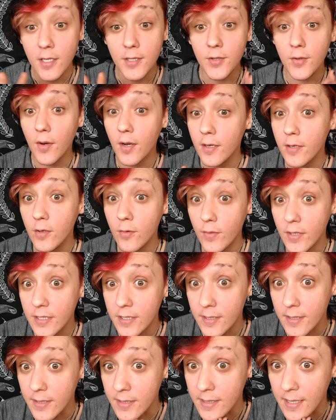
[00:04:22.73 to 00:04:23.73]
to all you
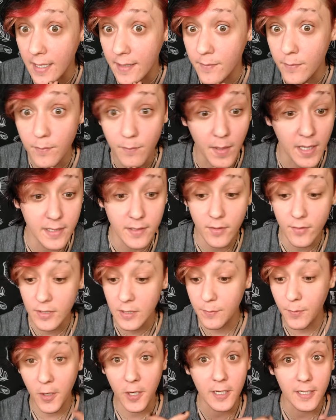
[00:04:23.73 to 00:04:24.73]
witches that make those
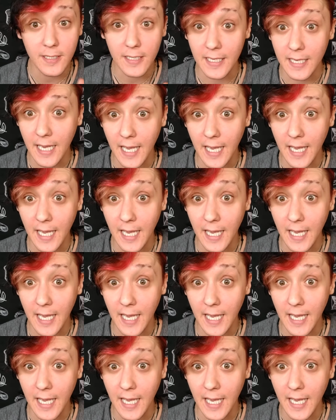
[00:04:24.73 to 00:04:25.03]
sparkling